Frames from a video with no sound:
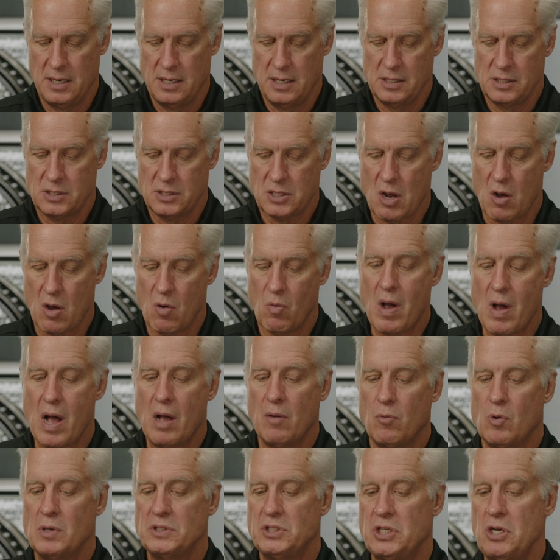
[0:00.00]
So, well,
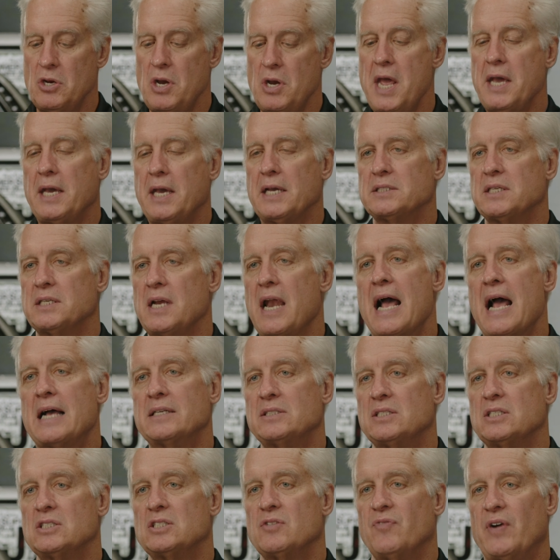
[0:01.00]
what's unique is it has
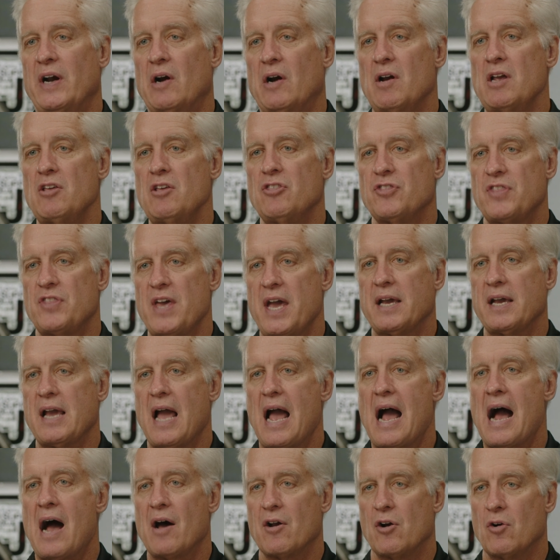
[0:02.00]
this very thick
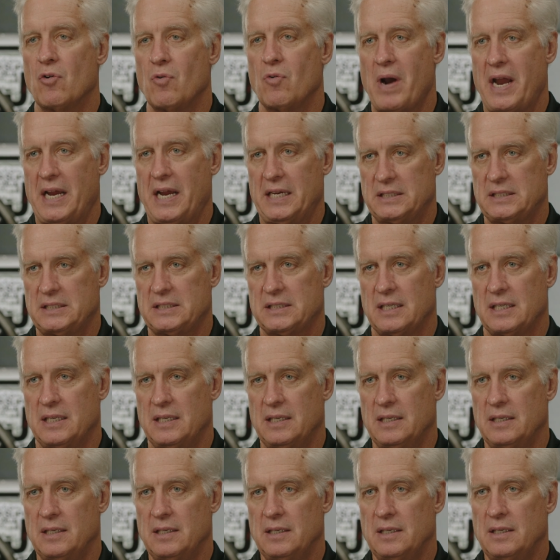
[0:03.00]
outer race.
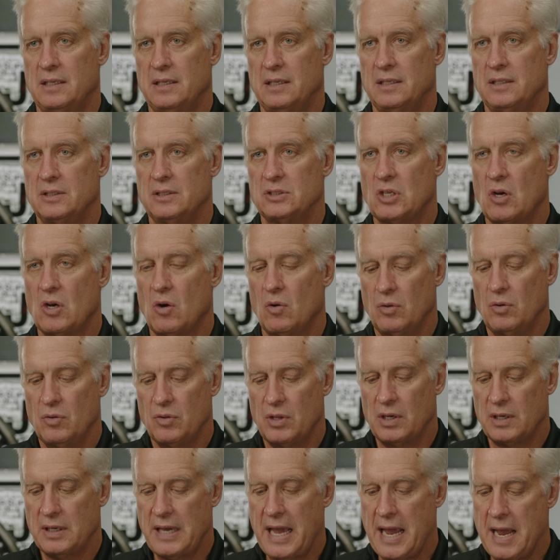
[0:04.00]
So
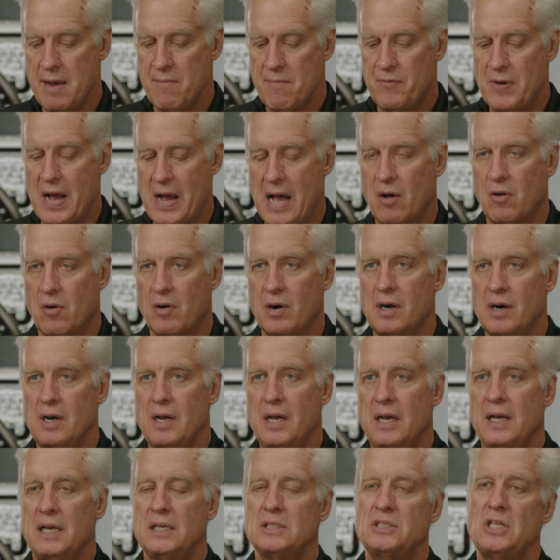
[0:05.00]
the cam follower
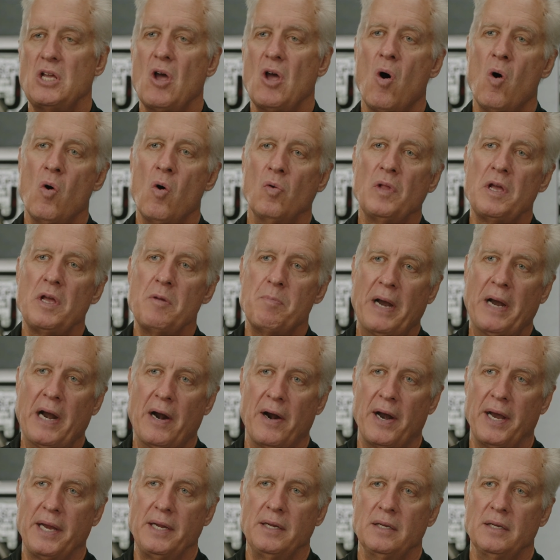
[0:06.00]
is the only bearing